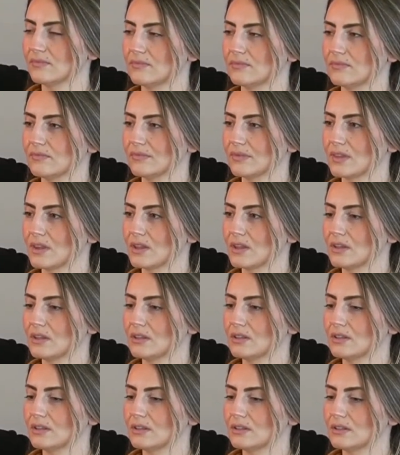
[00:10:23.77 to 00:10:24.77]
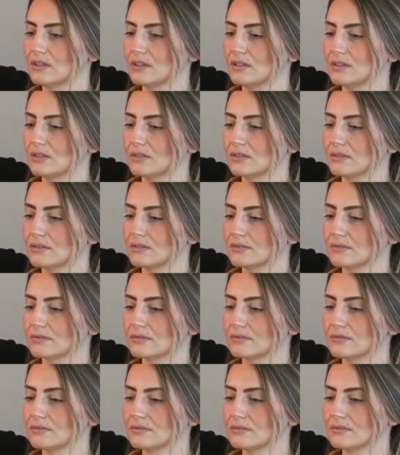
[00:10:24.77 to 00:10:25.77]

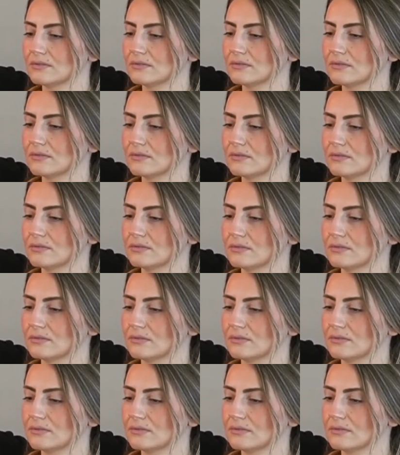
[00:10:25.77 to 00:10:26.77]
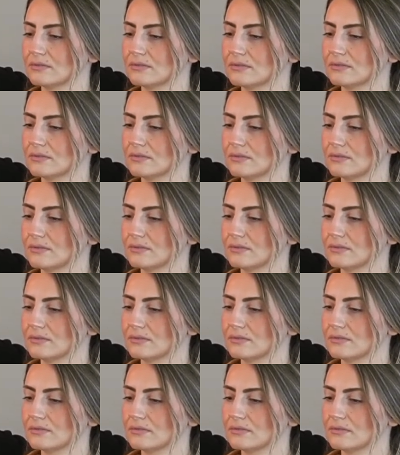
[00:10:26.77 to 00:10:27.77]

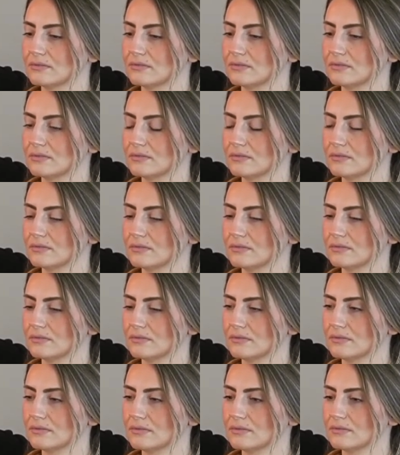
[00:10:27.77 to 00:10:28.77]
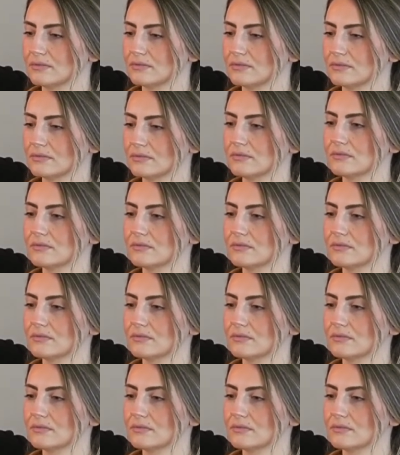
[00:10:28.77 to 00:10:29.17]
This person isn't speaking.